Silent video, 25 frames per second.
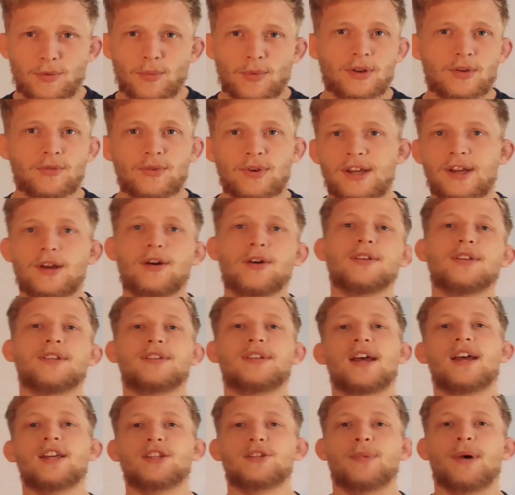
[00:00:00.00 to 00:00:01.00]
you want to read all the
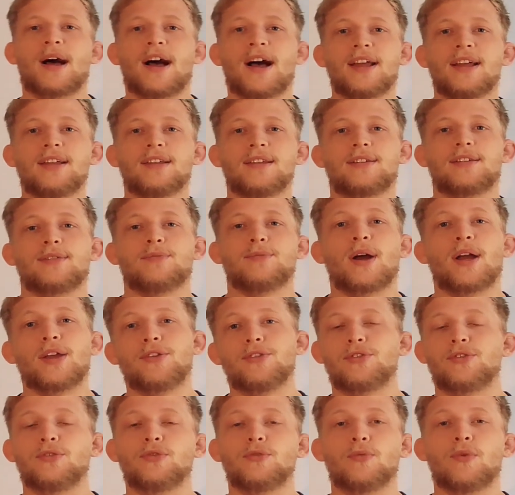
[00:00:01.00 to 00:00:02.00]
science behind why
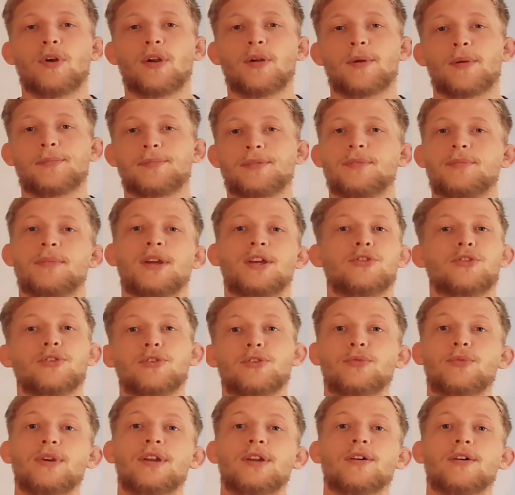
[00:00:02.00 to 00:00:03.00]
you should do warm-ups, make
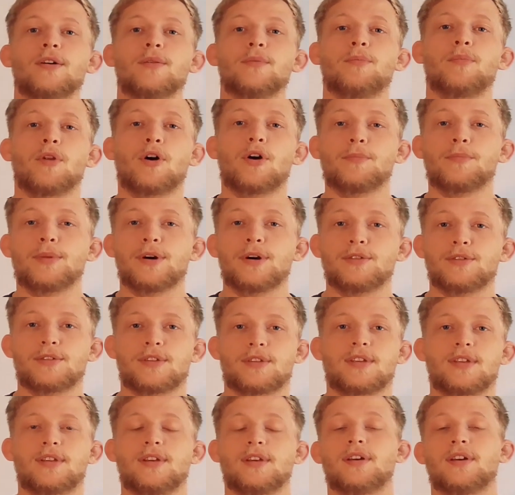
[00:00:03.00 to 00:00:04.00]
sure to read our blog
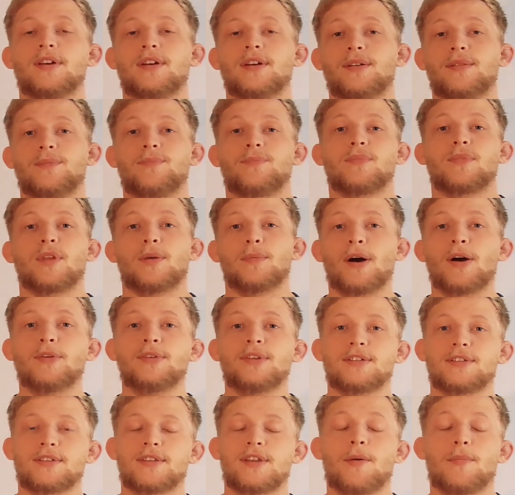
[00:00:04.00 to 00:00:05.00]
post
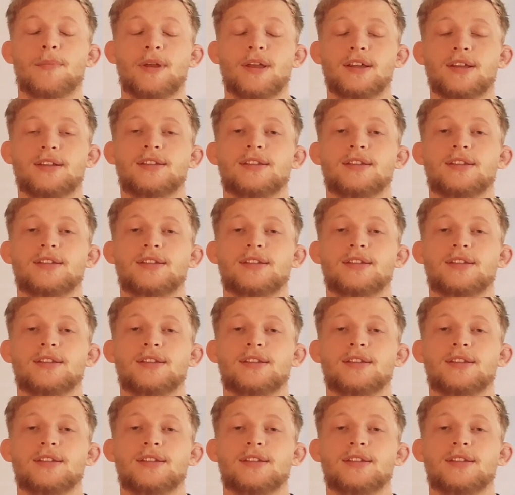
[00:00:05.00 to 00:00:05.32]
about this topic.